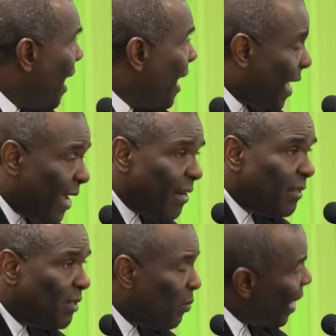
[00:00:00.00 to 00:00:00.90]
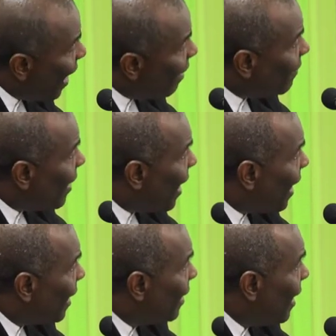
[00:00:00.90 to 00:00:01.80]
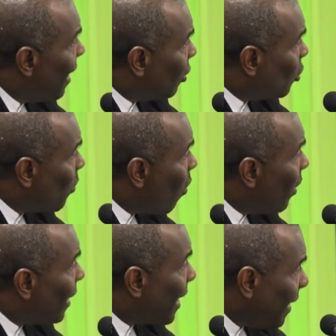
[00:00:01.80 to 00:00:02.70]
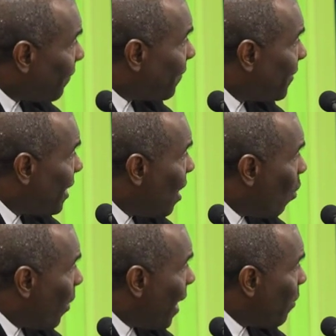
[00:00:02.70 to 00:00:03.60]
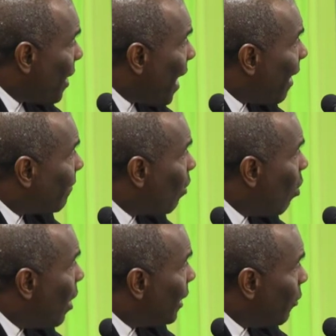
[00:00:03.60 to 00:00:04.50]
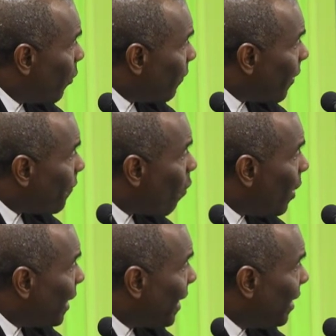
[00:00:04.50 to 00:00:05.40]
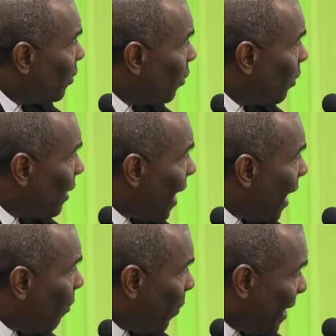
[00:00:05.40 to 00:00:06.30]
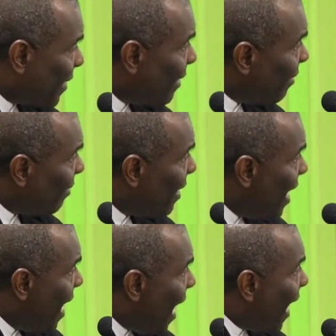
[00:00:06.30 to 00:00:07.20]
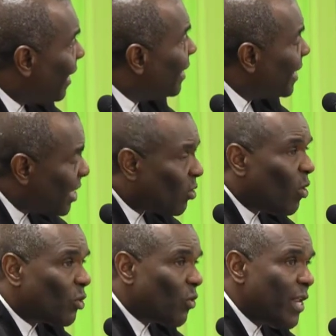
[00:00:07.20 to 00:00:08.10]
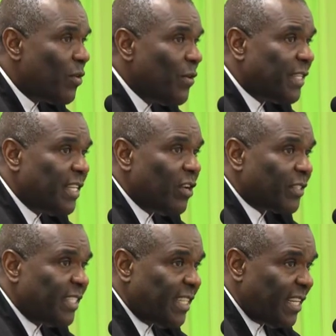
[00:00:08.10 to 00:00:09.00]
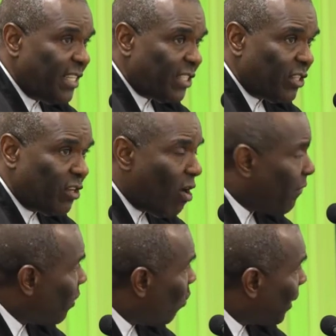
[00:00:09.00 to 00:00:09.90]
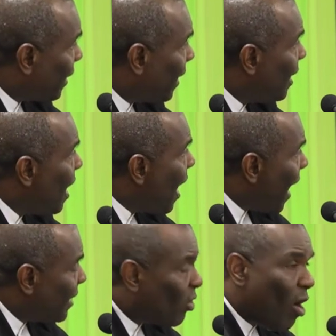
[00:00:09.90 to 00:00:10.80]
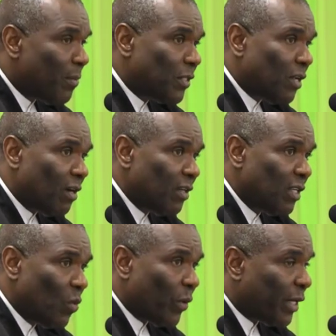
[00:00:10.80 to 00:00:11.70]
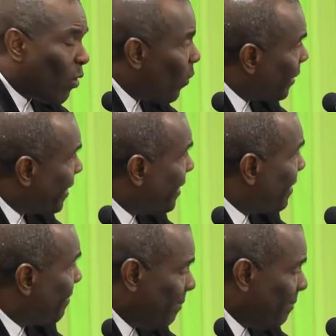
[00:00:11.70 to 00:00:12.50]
Here we have a small cliff where we have the river falling into a basin, and this is also increasing the oxygenation of the water as it comes down the watercourses.